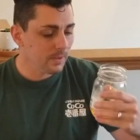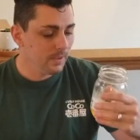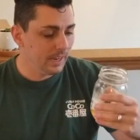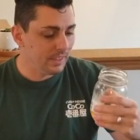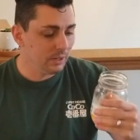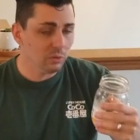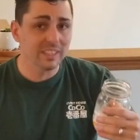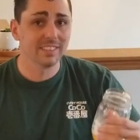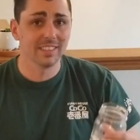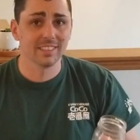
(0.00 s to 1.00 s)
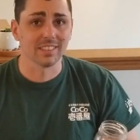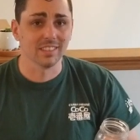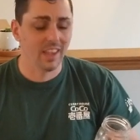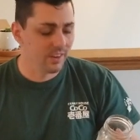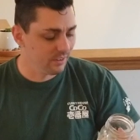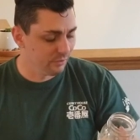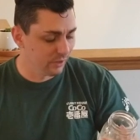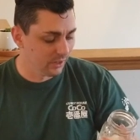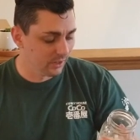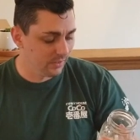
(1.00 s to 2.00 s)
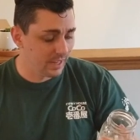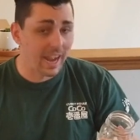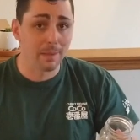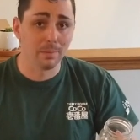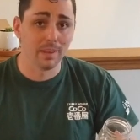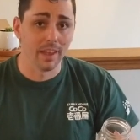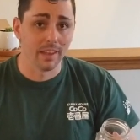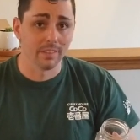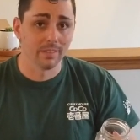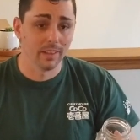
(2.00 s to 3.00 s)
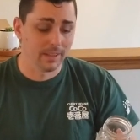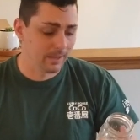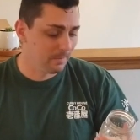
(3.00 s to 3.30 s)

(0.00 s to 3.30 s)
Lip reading: And I think it really sets the standard for an IPA. Like,